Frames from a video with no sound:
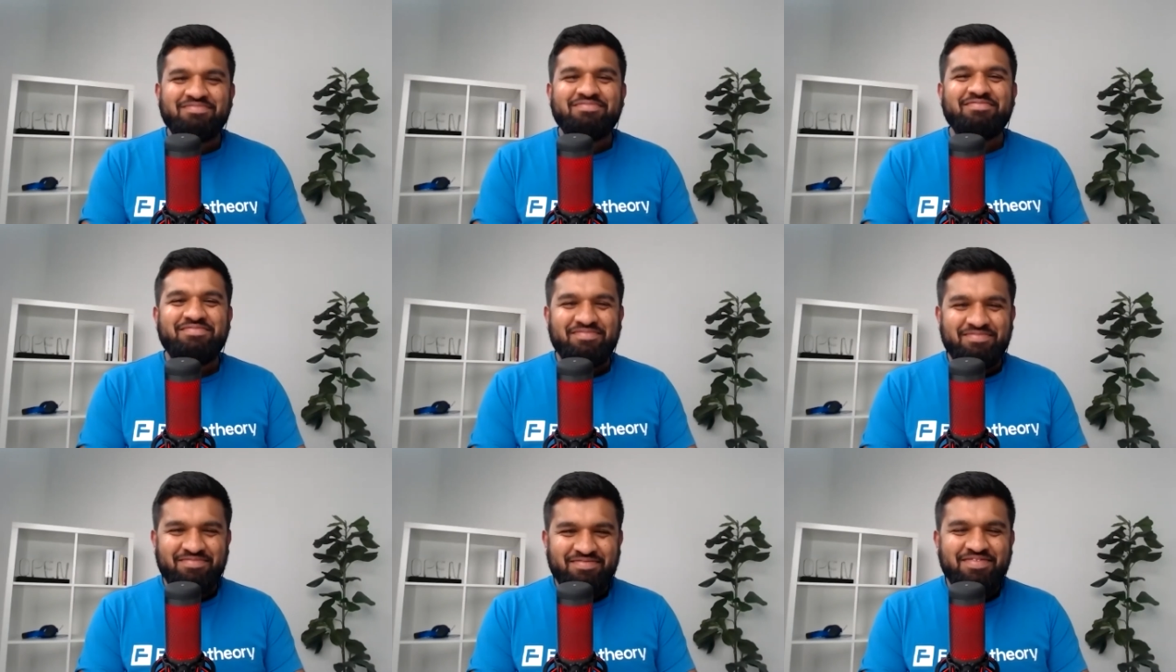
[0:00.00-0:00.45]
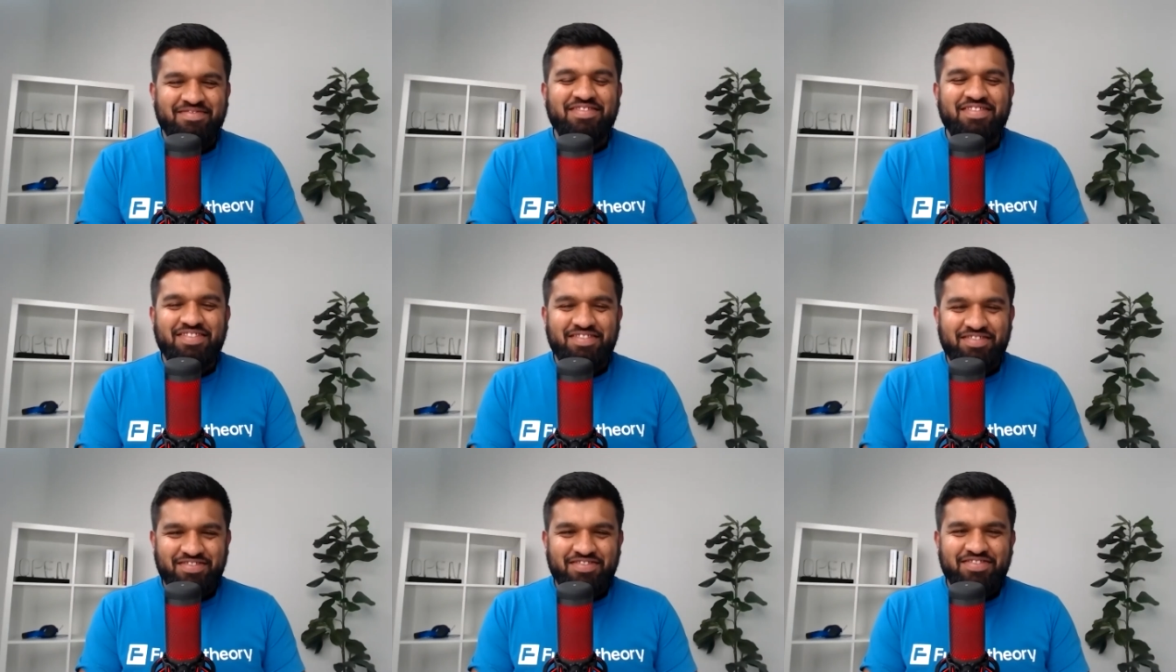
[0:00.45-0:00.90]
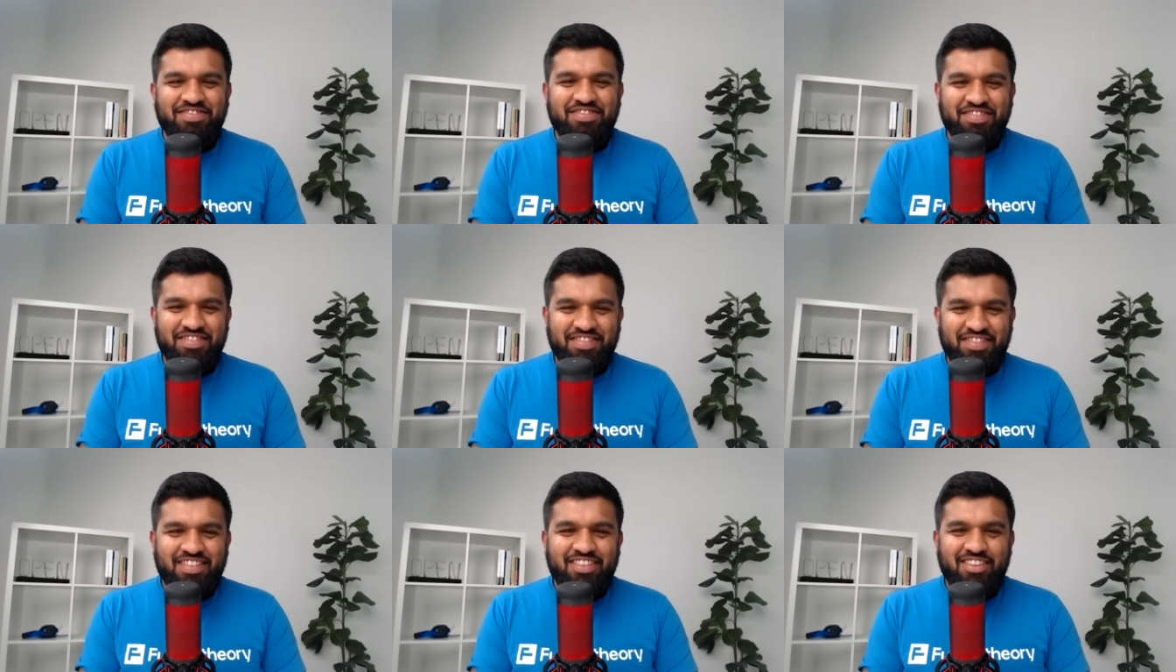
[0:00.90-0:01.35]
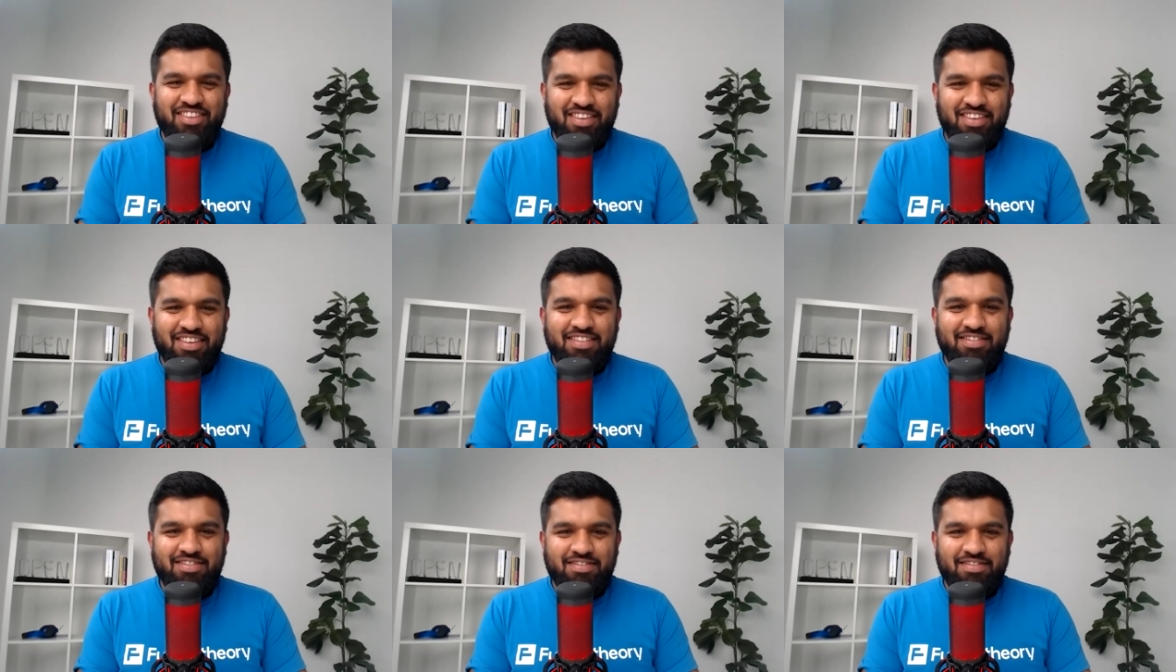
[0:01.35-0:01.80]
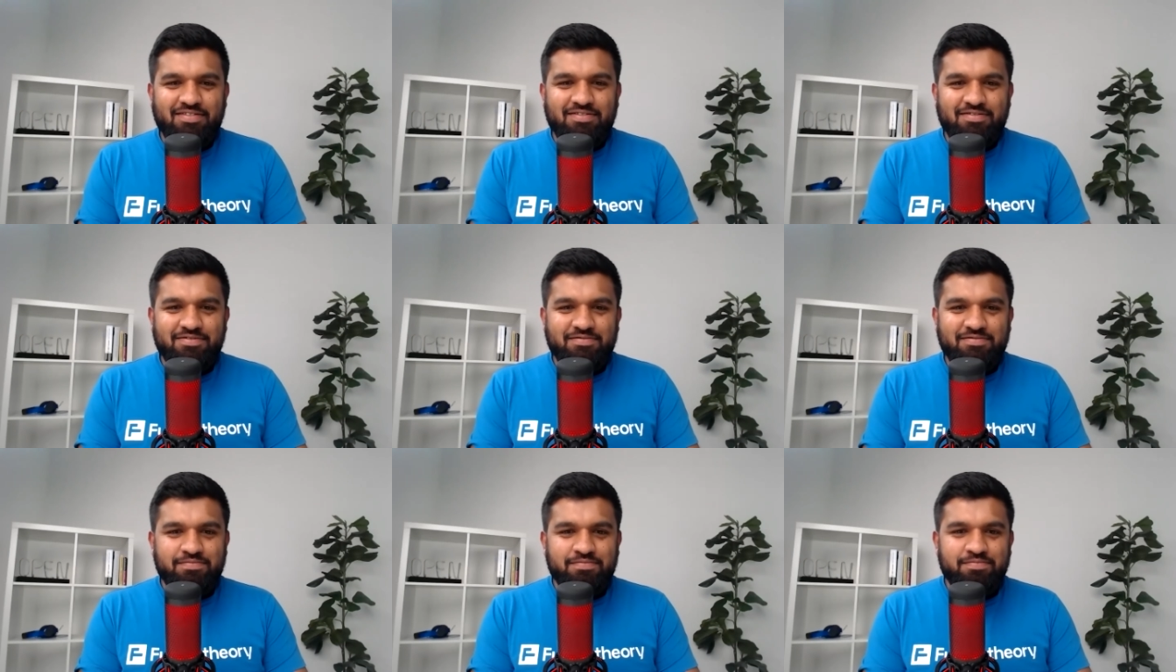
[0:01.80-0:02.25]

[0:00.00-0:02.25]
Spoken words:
you might be inclined to think